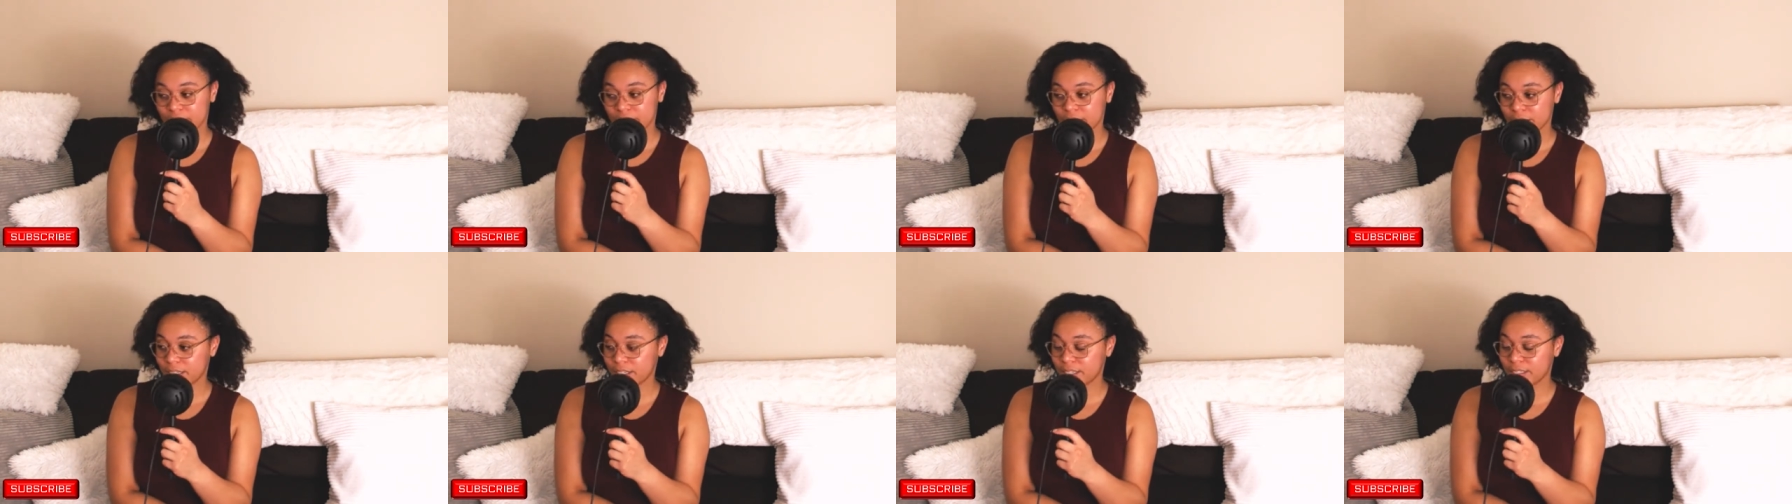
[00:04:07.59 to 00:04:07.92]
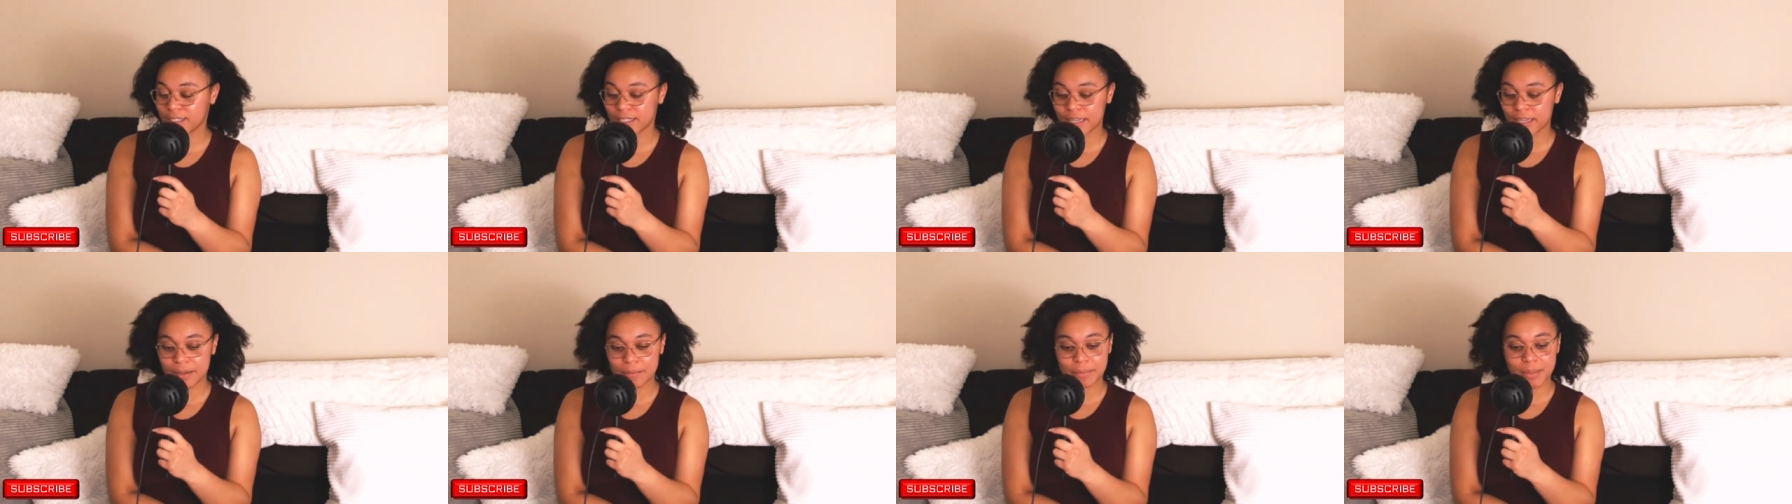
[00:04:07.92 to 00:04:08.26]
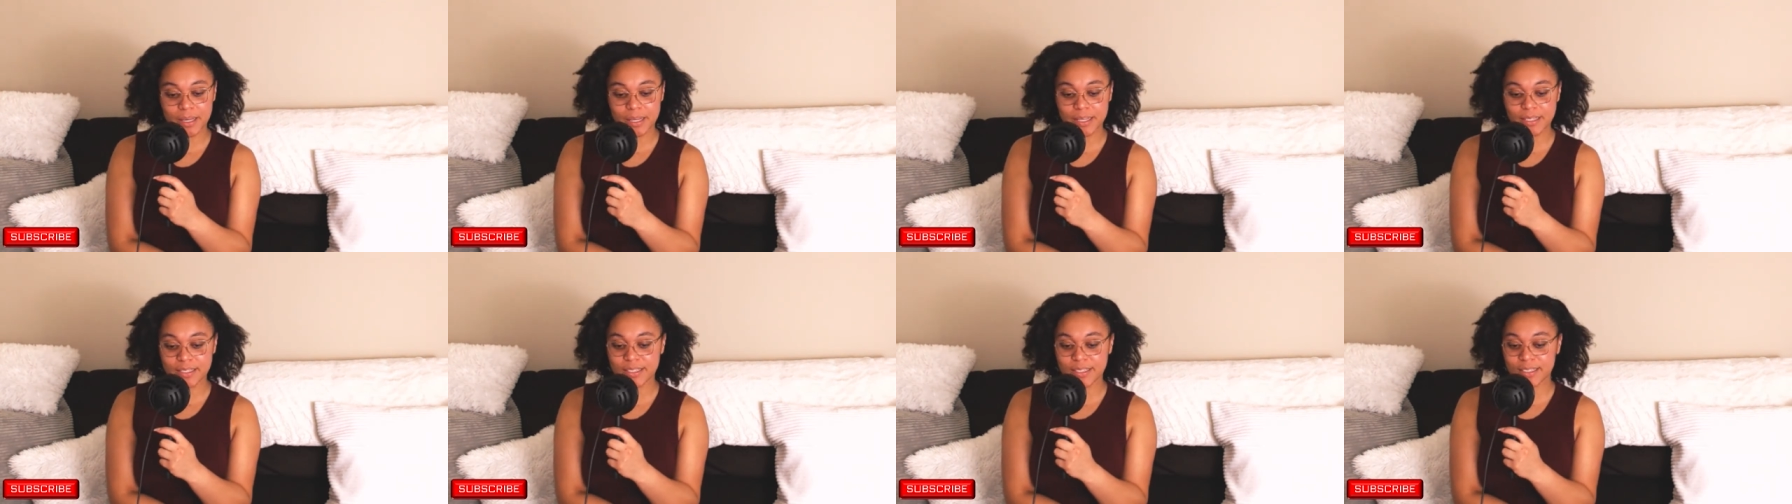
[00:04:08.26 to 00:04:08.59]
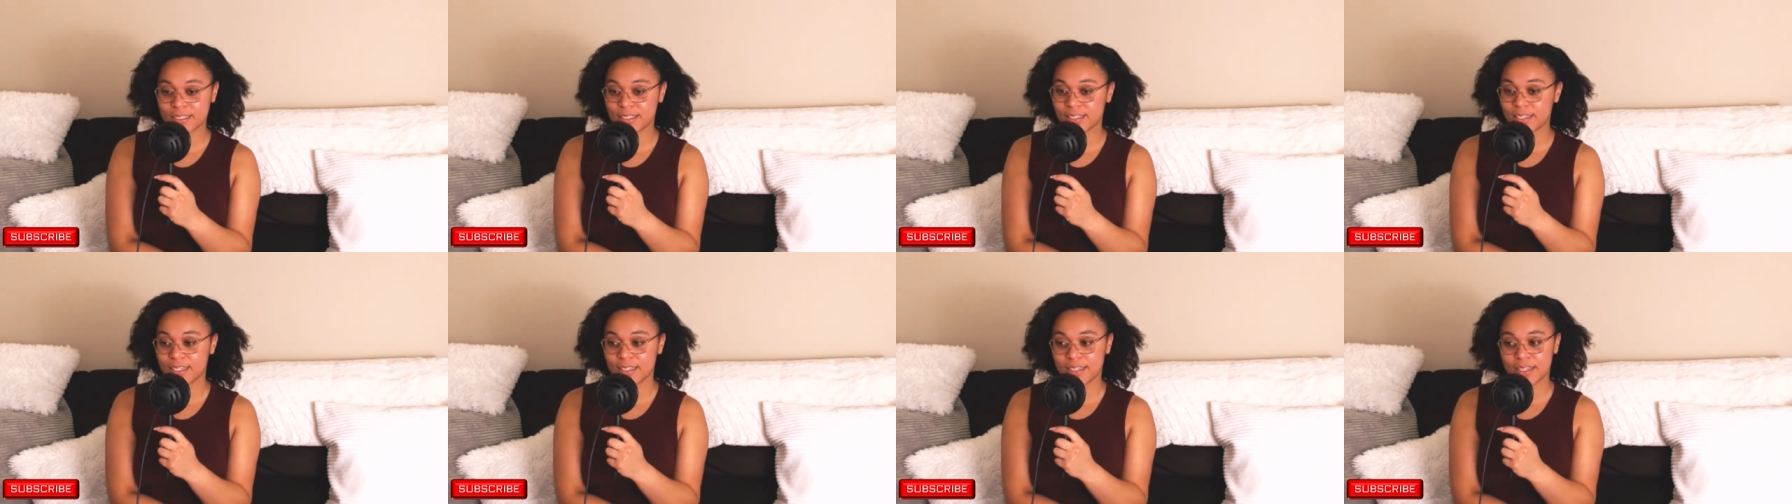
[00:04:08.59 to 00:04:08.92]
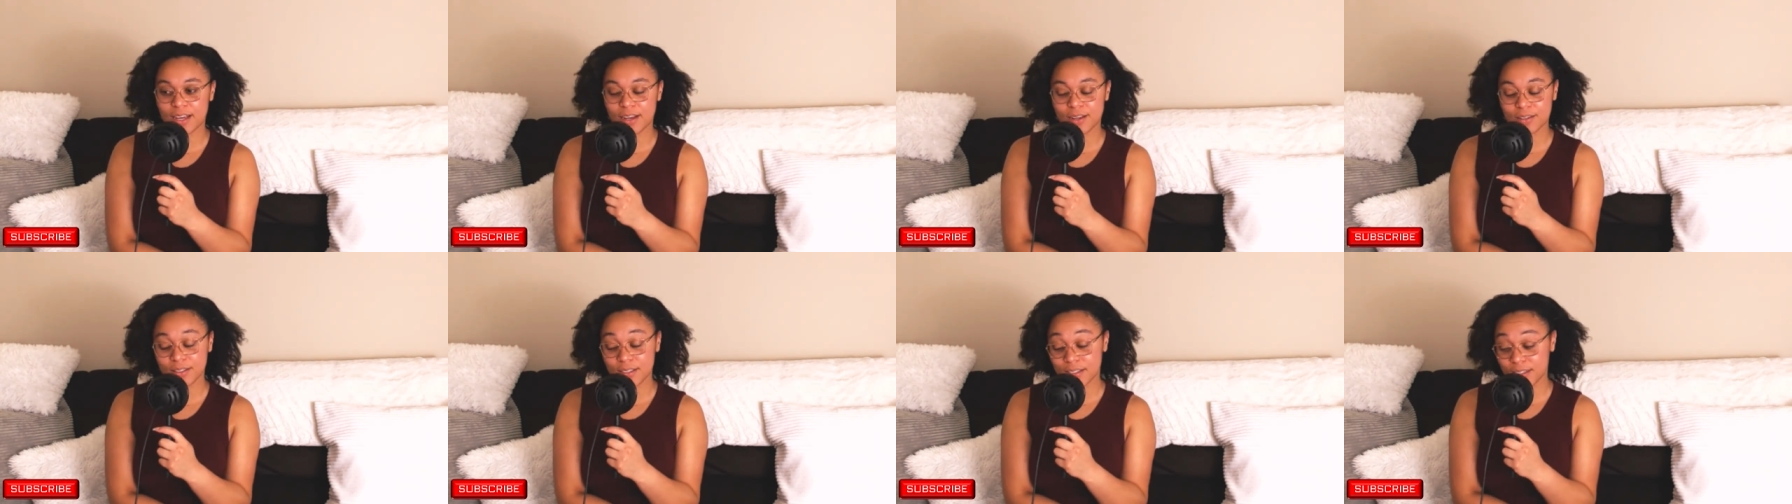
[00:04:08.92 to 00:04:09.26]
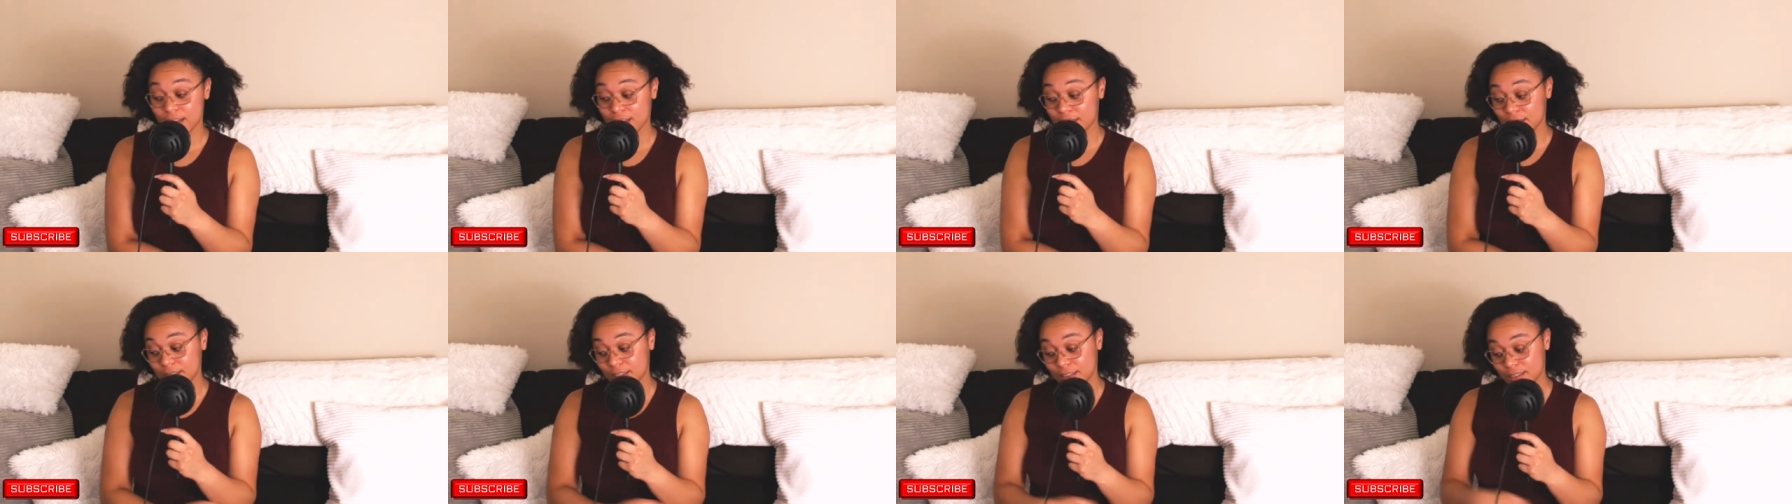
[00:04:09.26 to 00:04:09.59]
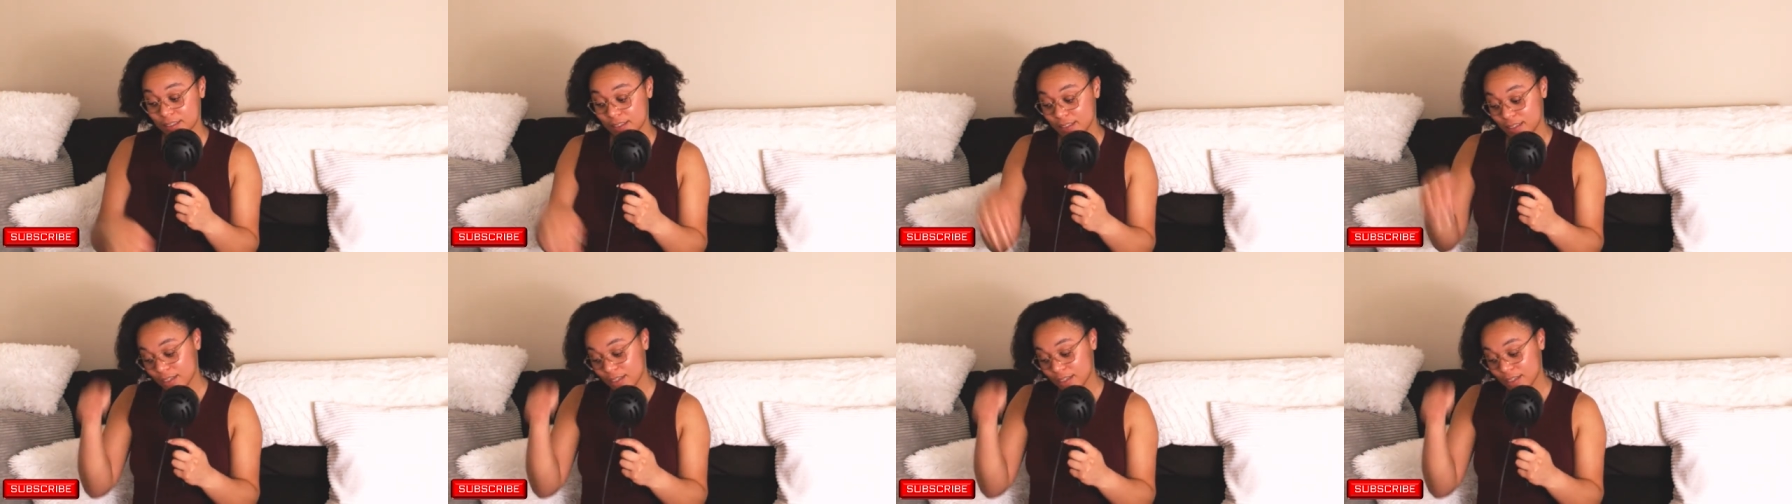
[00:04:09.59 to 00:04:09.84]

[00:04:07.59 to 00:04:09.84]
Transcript: he's like, man, $16,000.